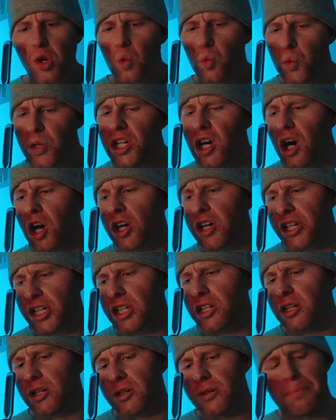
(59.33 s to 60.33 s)
We are
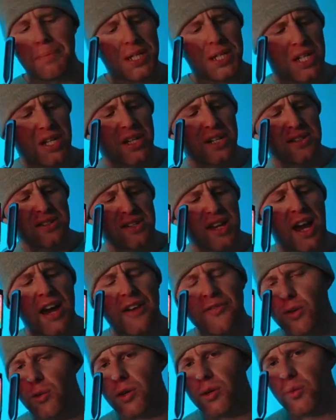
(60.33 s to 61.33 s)
here because
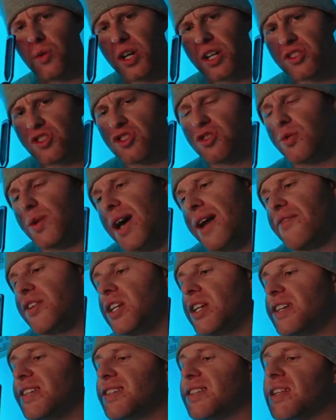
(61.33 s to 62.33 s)
everyone wants to have a
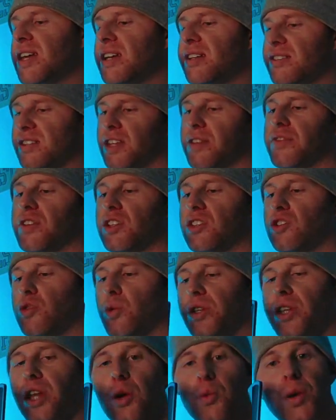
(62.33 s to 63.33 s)
nice Thanksgiving to
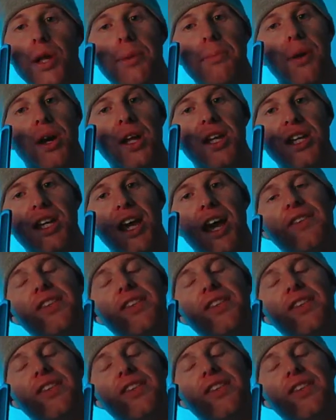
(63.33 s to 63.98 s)
where they win money and